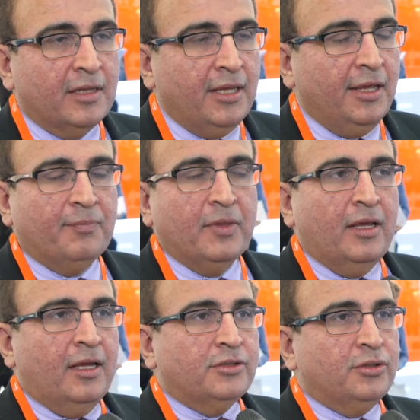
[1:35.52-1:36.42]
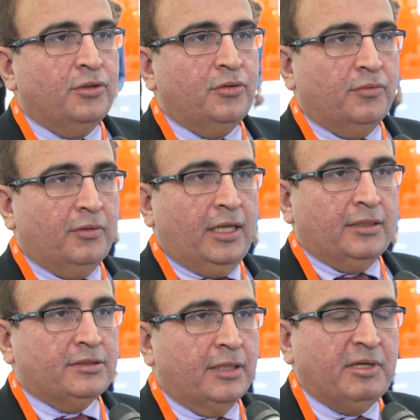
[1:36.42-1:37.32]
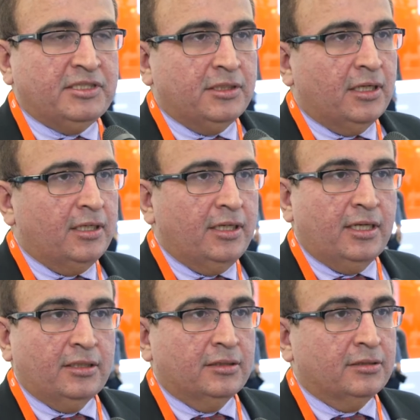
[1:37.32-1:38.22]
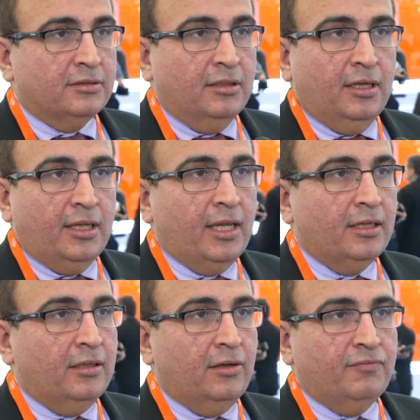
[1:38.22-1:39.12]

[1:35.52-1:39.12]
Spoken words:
Yeah. So as I mentioned earlier, that Henkel